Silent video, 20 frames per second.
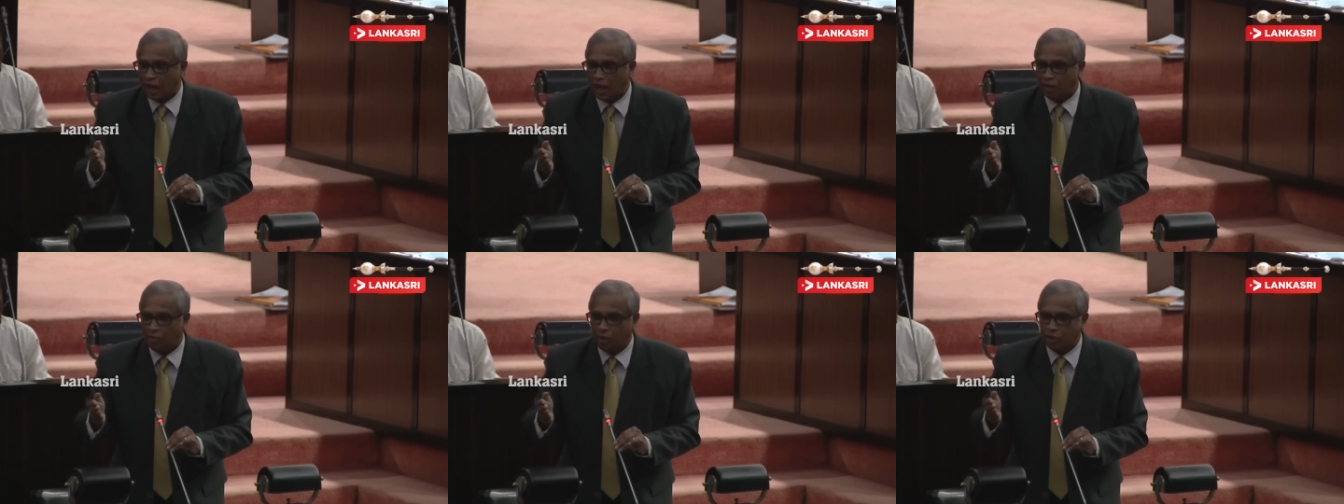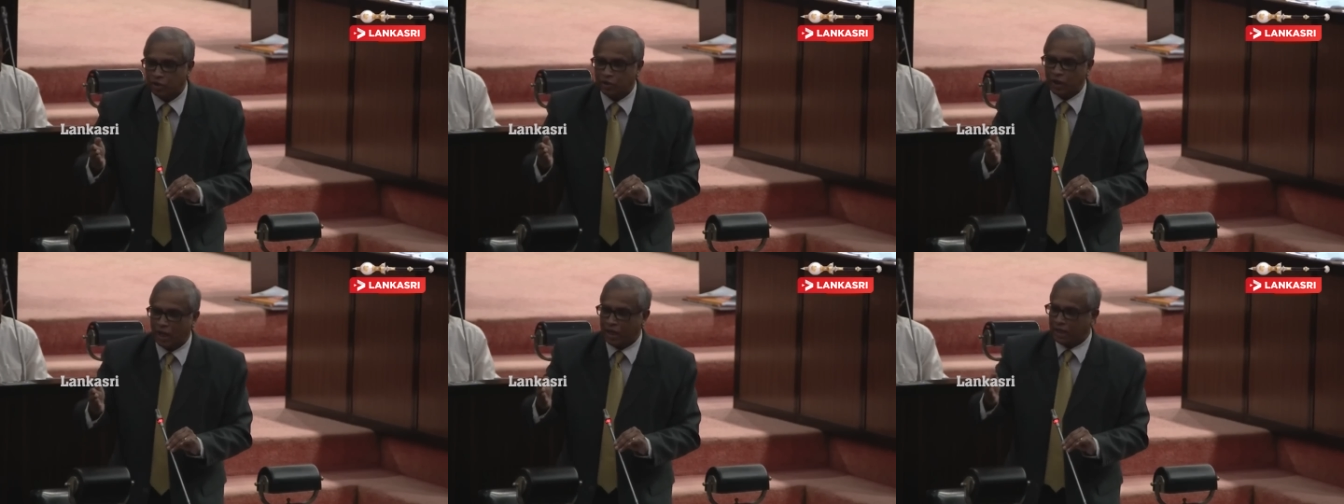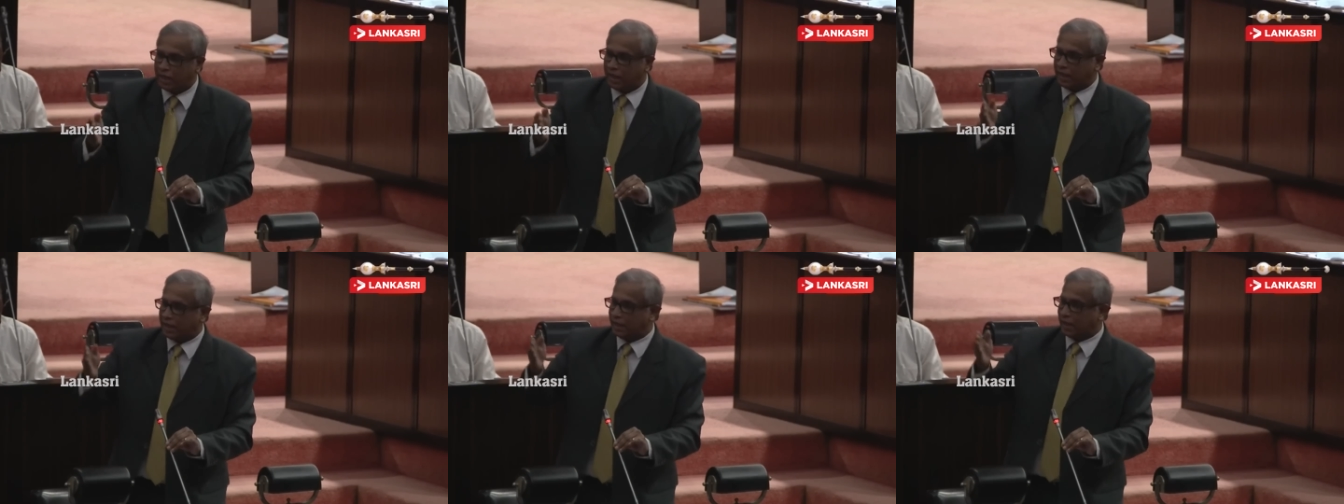I'm not
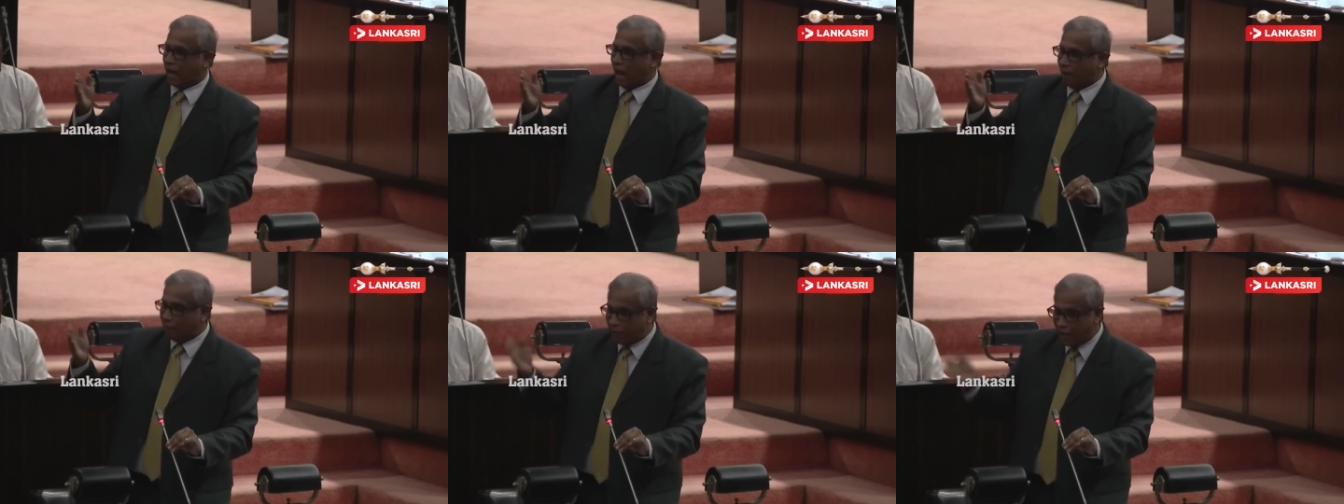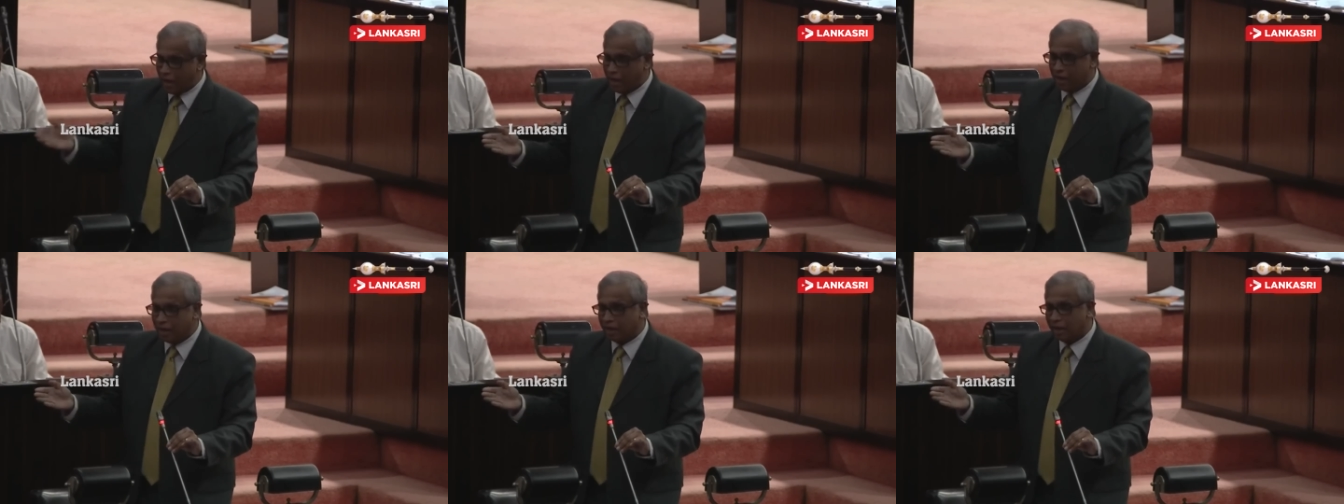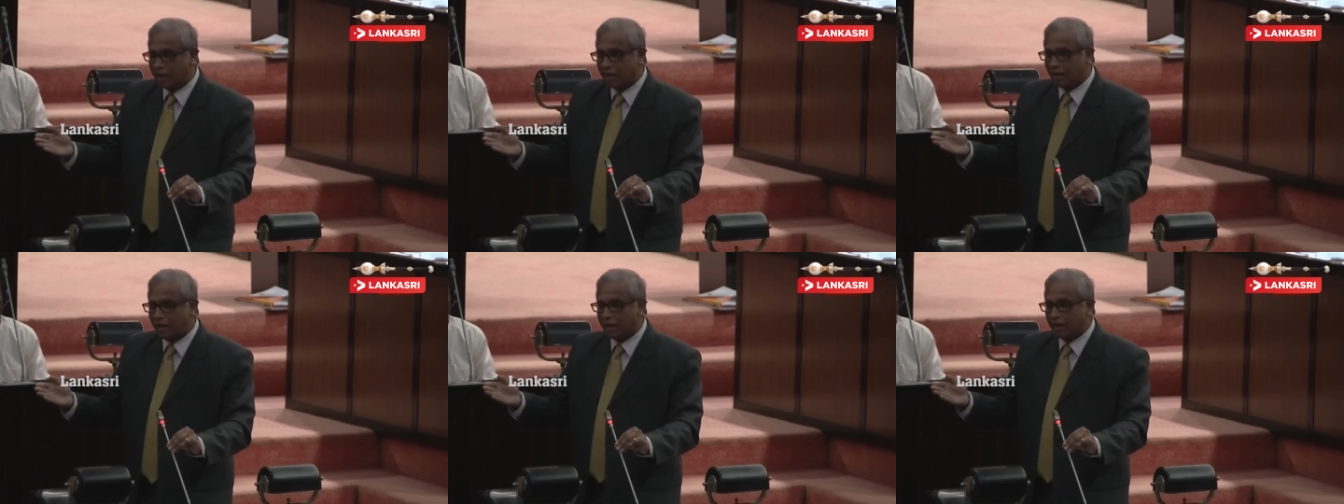saying that it happened.
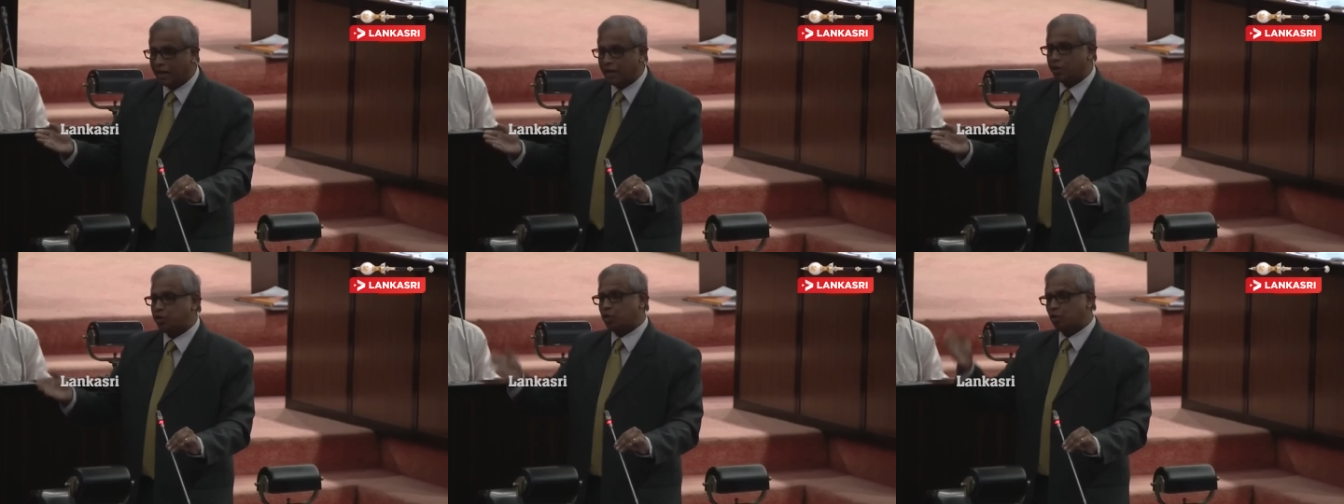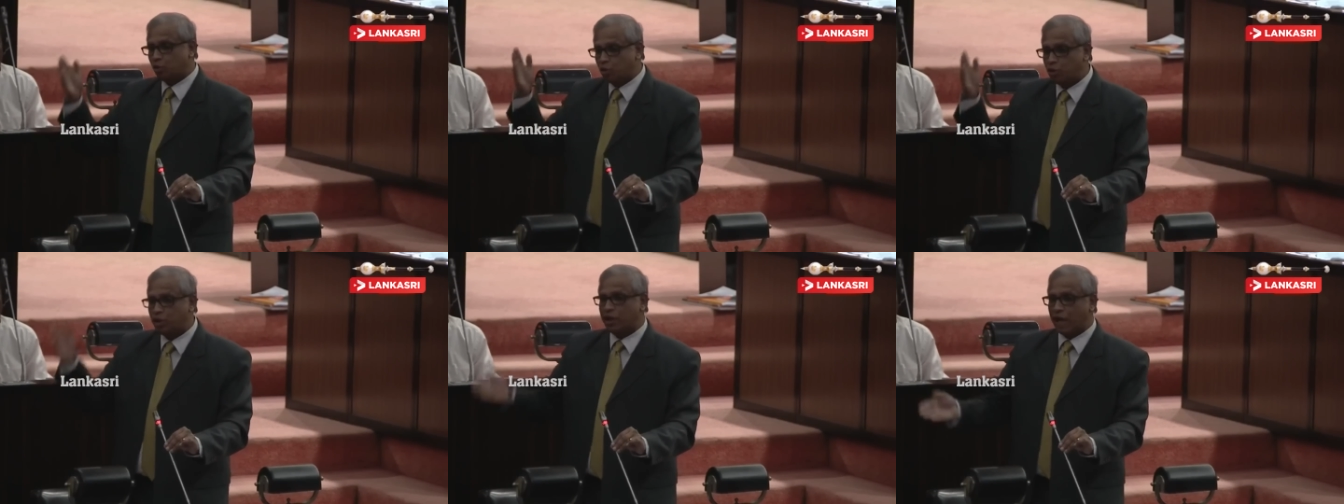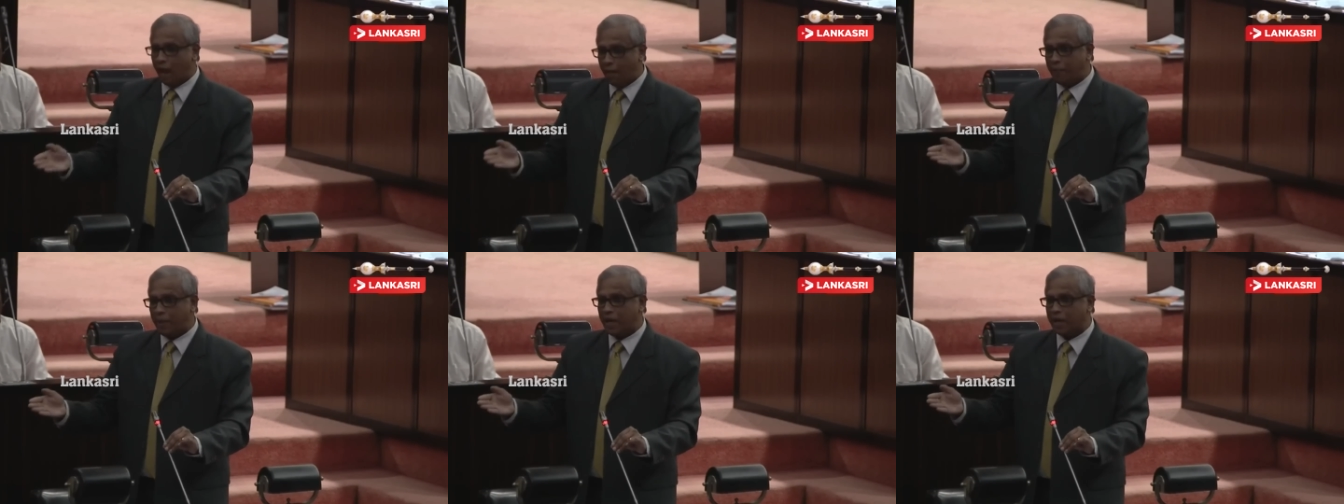It shouldn't
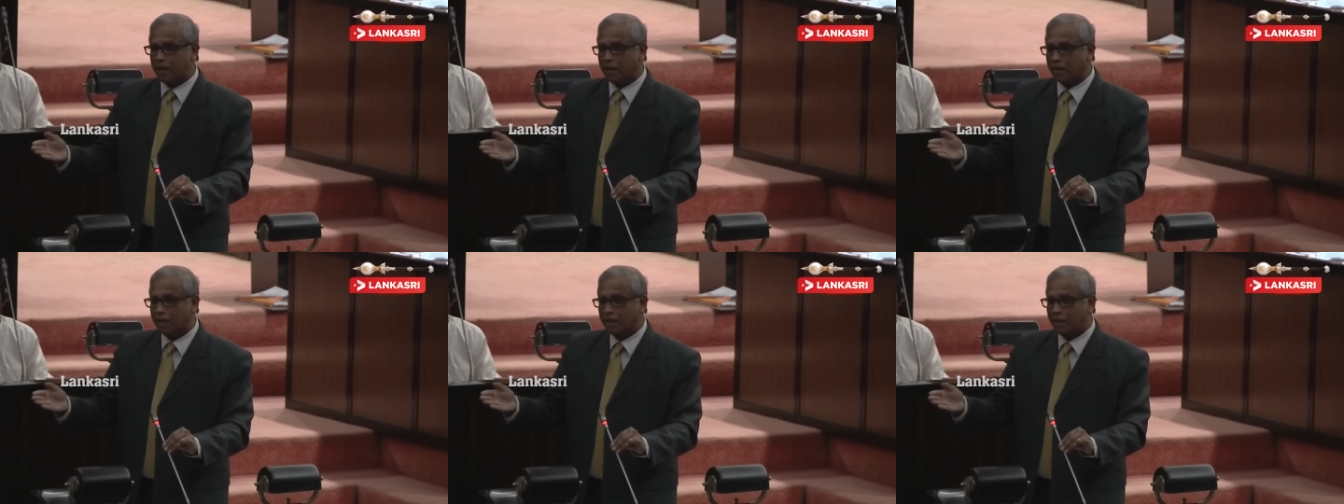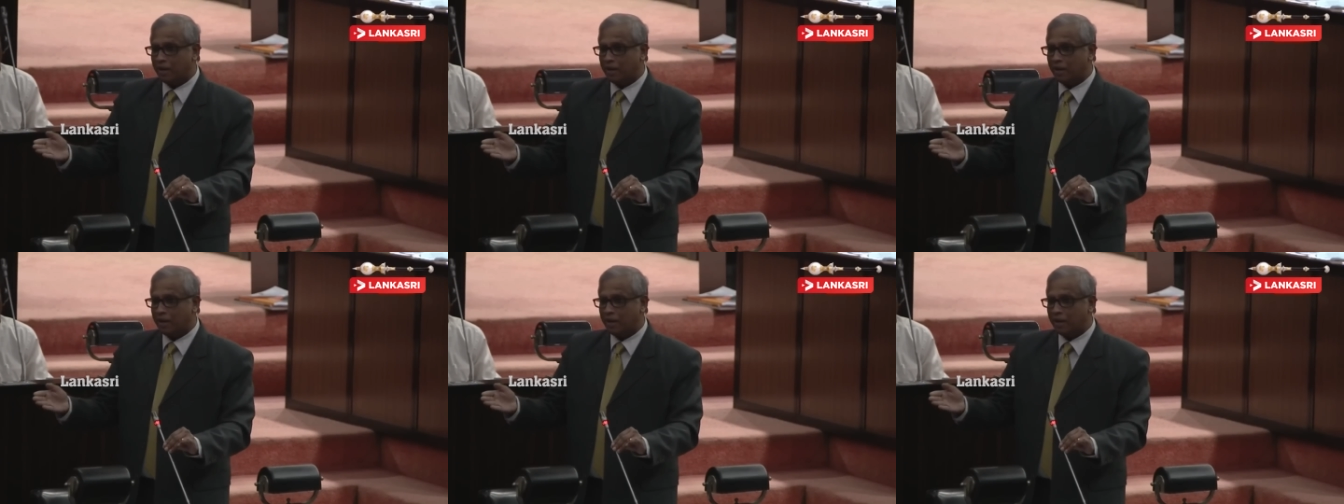happen.